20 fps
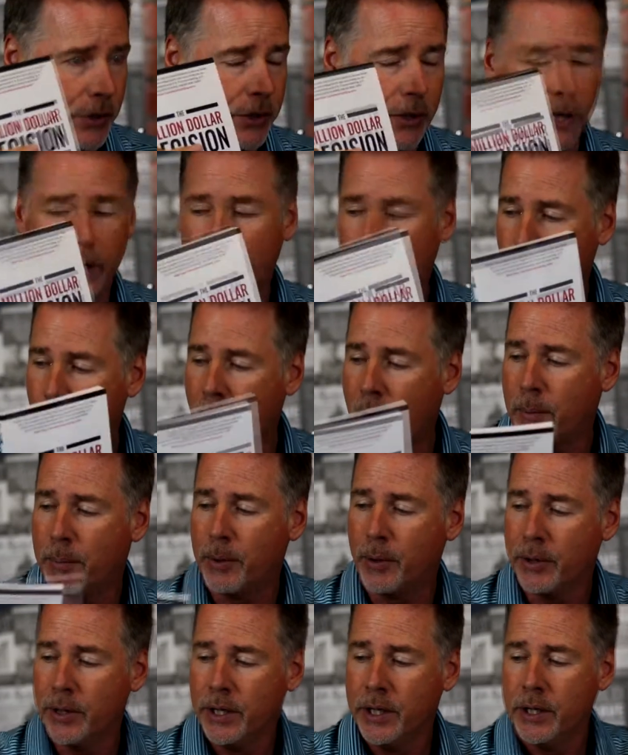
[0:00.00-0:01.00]
just like
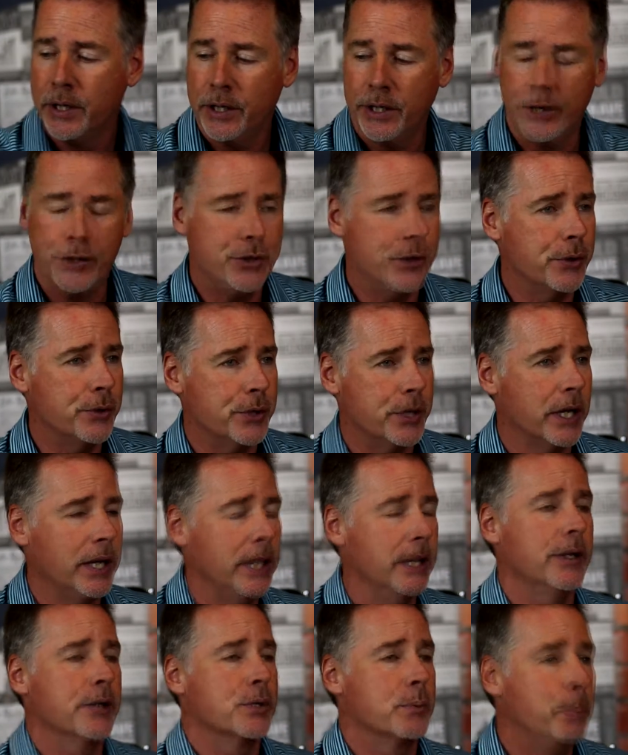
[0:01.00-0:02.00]
Robert is using
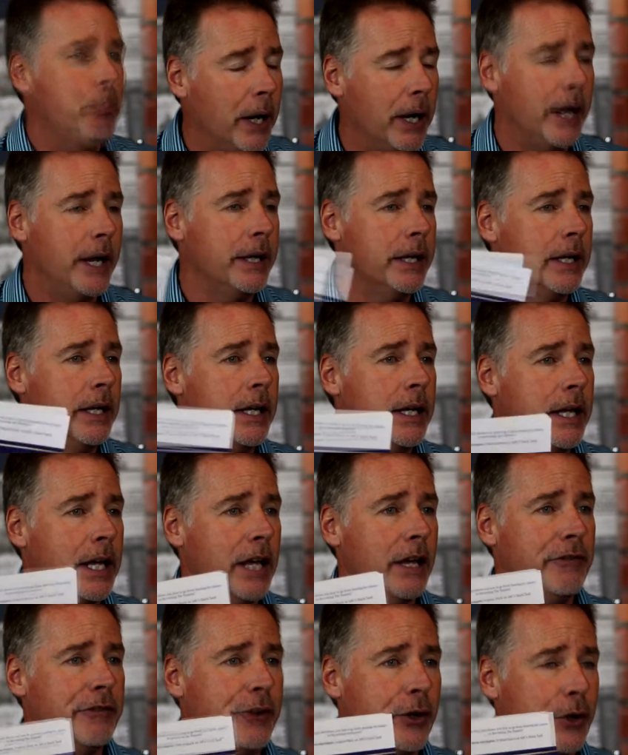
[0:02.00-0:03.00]
his. But
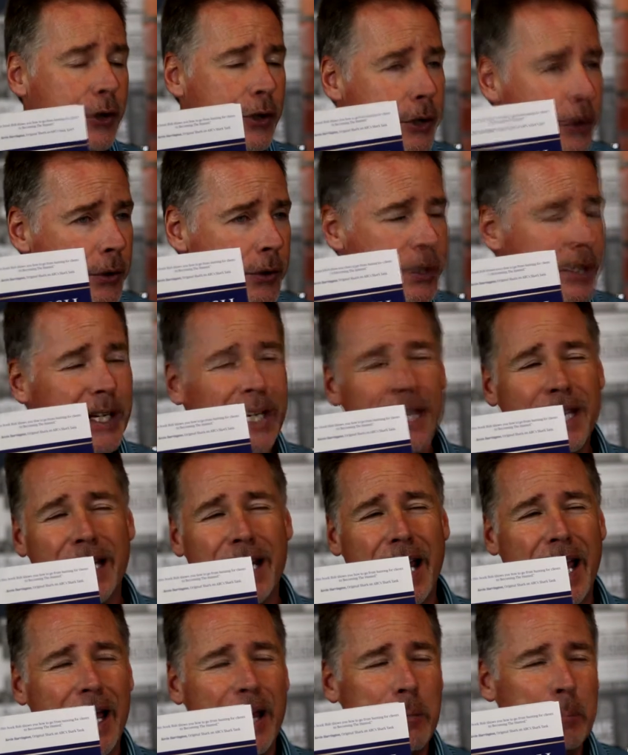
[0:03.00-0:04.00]
if you're using
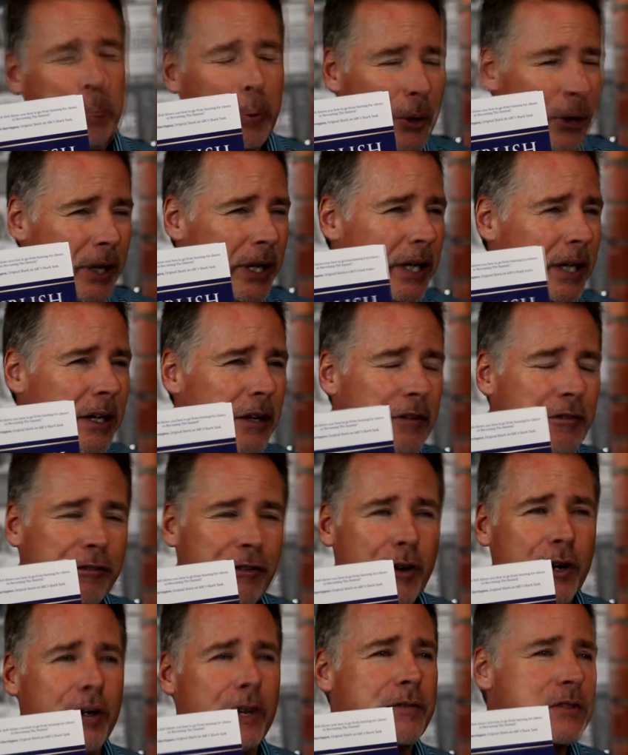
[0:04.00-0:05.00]
it and putting it in
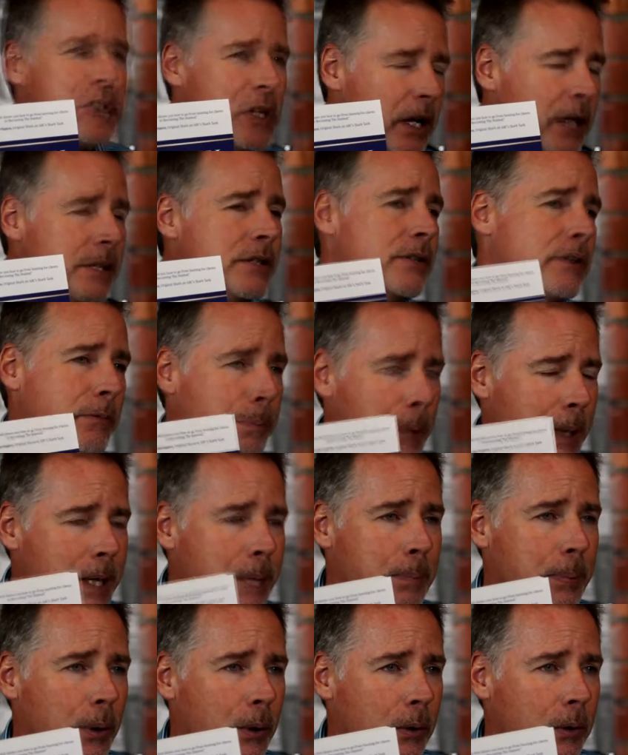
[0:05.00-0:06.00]
front of tons of
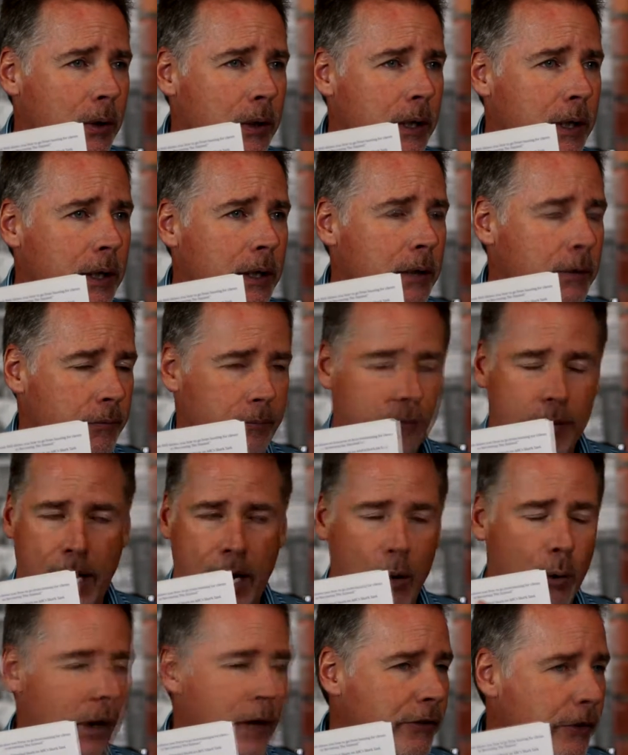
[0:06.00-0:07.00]
people,
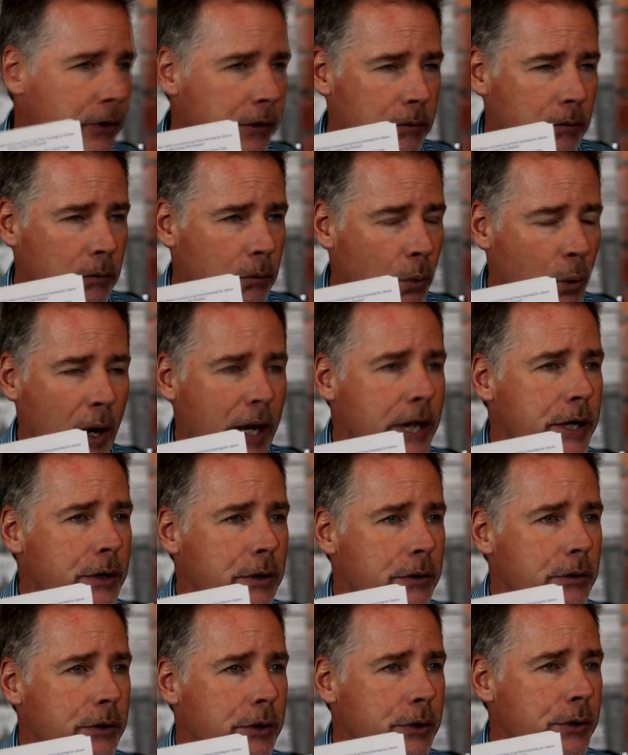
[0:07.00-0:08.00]
however way
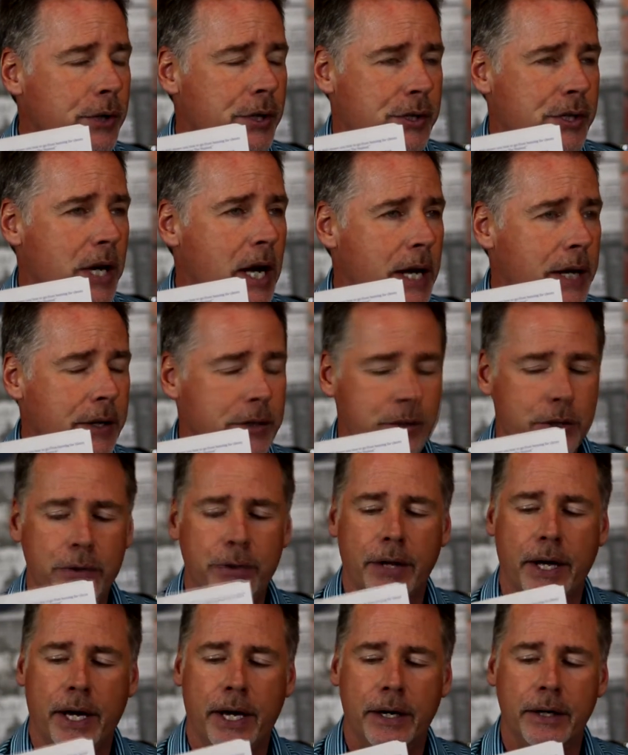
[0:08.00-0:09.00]
you, you decide to
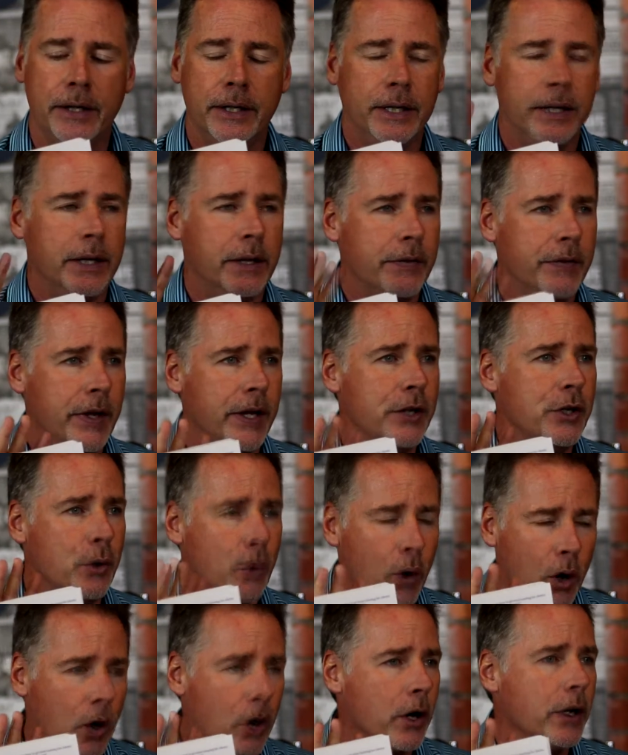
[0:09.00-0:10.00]
do that, then
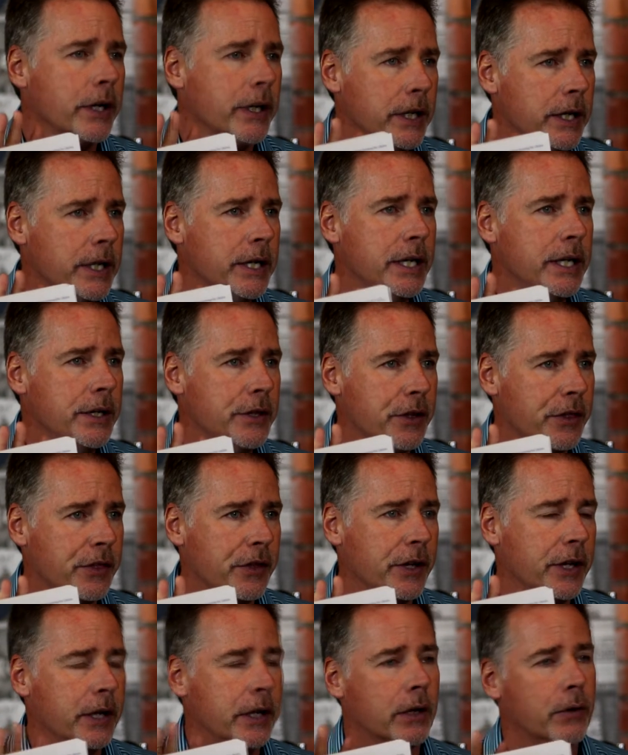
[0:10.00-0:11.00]
you are going to need to
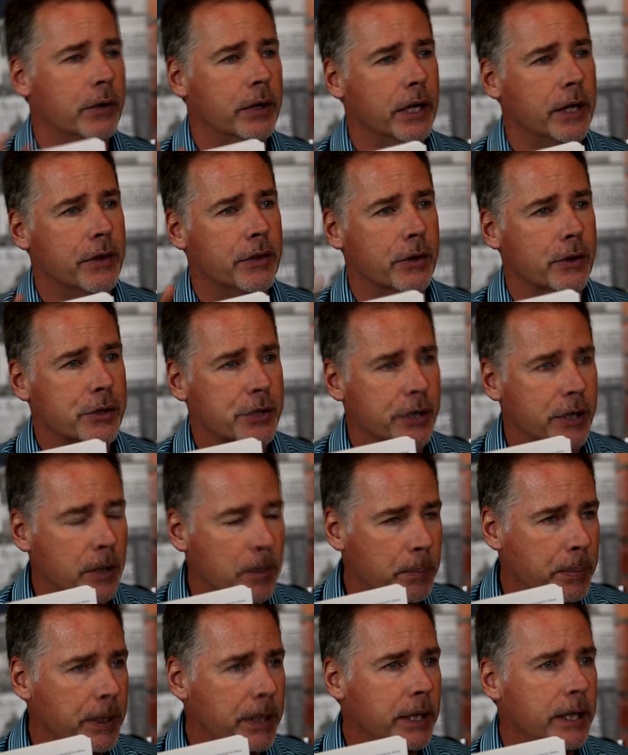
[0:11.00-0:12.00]
think okay, there's
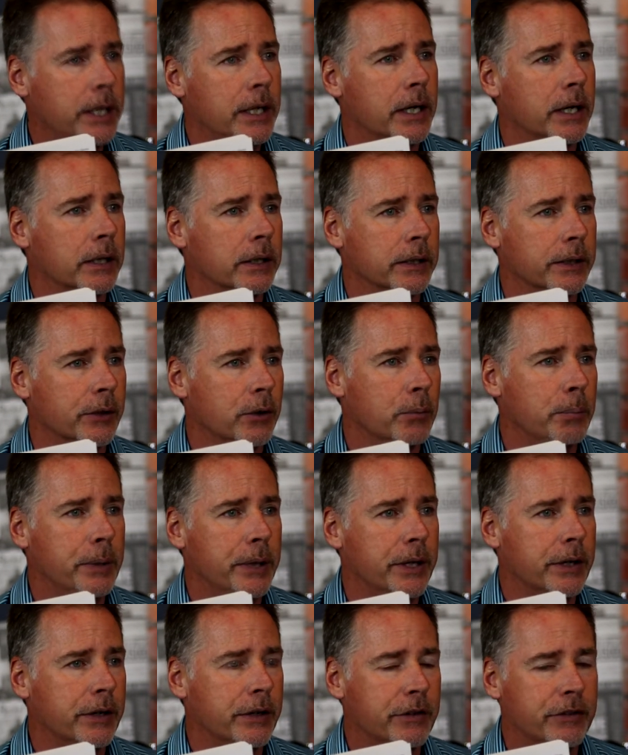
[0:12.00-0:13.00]
going to be a little
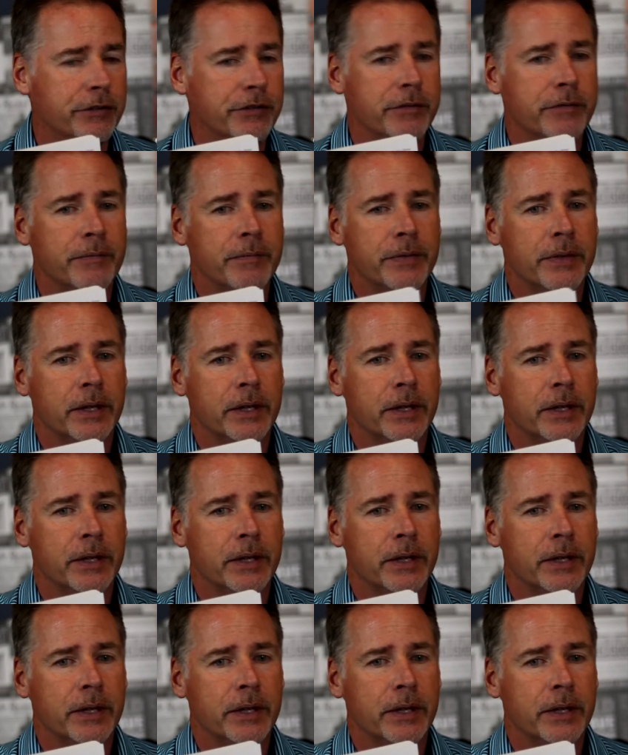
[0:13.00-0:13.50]
bit of